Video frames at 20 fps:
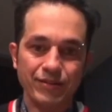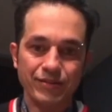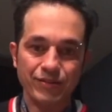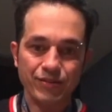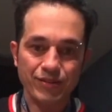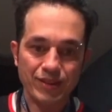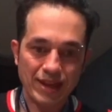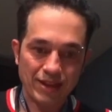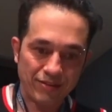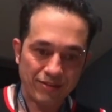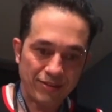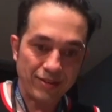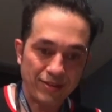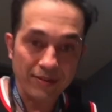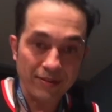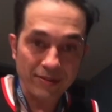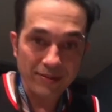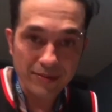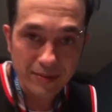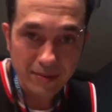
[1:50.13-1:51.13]
So that's the,
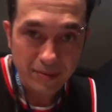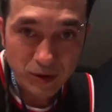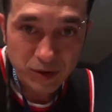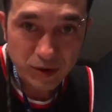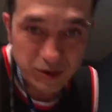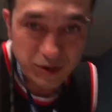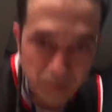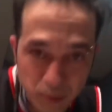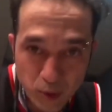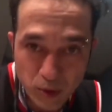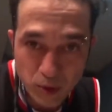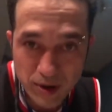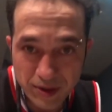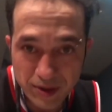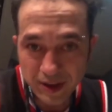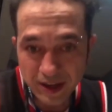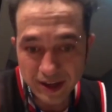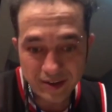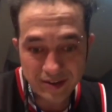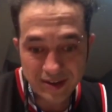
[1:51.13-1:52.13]
the most important
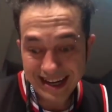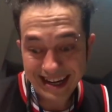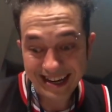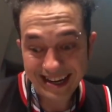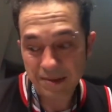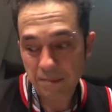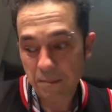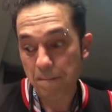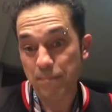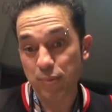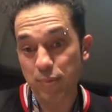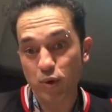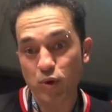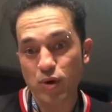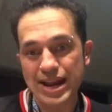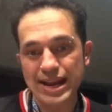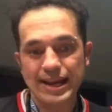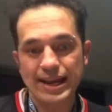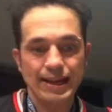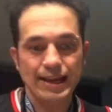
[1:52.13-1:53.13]
thing is I didn't
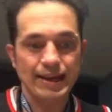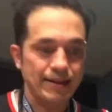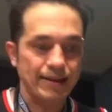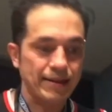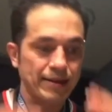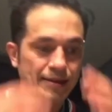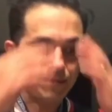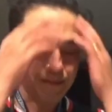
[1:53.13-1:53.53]
break anything.